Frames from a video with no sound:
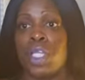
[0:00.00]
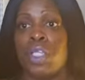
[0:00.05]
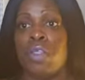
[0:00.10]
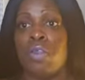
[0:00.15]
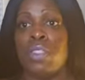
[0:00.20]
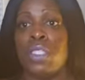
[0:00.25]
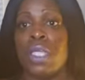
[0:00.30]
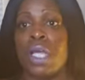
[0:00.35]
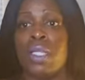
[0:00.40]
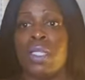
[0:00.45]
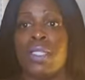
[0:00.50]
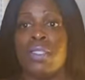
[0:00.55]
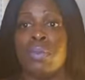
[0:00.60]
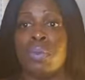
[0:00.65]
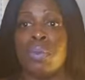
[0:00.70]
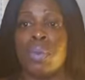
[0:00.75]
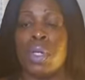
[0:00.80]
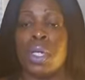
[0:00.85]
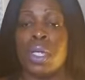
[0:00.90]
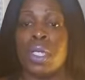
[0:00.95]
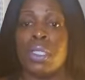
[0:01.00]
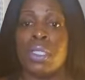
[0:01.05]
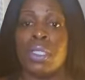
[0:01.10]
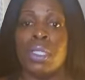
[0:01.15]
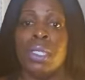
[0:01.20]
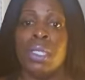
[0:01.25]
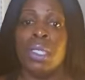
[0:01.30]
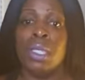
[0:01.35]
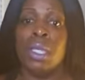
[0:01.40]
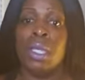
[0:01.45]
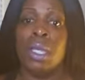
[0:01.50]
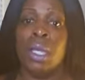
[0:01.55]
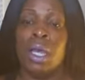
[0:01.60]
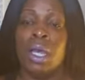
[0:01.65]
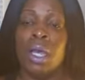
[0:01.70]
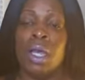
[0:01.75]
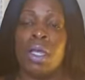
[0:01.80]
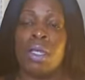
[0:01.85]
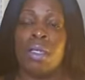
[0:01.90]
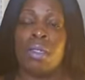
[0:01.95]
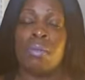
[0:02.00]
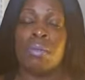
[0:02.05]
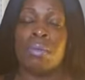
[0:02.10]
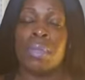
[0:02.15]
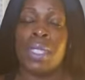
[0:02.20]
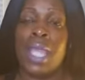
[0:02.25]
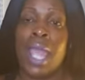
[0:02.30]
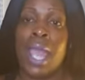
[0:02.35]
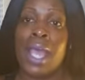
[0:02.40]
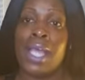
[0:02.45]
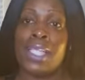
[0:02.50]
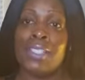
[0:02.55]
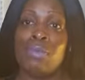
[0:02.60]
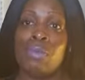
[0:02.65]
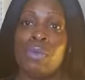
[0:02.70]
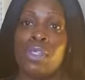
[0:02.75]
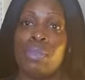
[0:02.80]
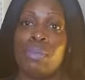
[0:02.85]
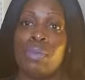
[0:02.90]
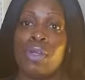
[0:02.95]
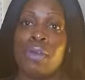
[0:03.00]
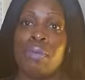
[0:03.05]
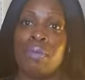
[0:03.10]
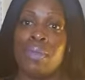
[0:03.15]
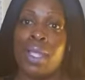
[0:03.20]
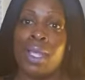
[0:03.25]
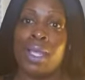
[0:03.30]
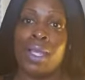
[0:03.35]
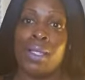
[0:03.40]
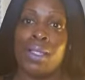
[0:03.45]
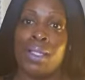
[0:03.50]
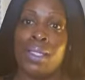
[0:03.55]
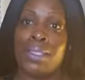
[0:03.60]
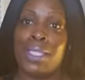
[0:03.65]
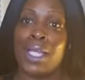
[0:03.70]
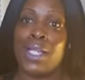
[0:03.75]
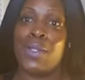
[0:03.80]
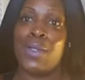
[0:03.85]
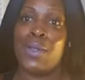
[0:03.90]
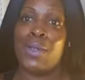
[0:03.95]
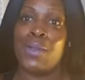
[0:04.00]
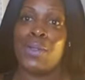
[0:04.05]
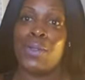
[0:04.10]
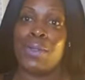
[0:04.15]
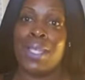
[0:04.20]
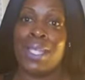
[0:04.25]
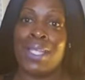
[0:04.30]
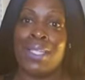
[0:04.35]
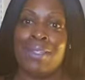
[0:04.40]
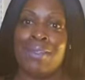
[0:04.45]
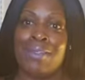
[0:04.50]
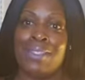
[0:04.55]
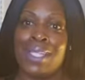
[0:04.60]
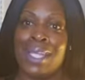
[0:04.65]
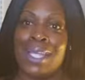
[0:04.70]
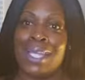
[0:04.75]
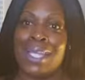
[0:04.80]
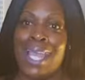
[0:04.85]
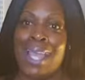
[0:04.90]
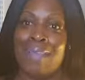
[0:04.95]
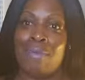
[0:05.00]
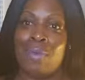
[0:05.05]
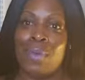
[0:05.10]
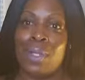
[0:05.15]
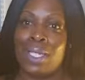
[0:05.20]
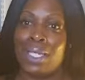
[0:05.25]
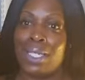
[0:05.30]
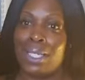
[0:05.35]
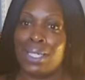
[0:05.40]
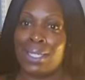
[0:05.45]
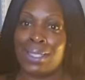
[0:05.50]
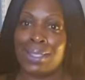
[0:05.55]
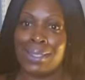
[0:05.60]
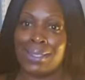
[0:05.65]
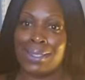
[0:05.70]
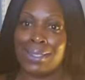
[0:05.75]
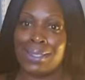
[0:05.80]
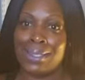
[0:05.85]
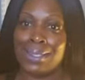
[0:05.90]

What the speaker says: you tell us what he asked for his birthday? Because I know you say he gave you a list.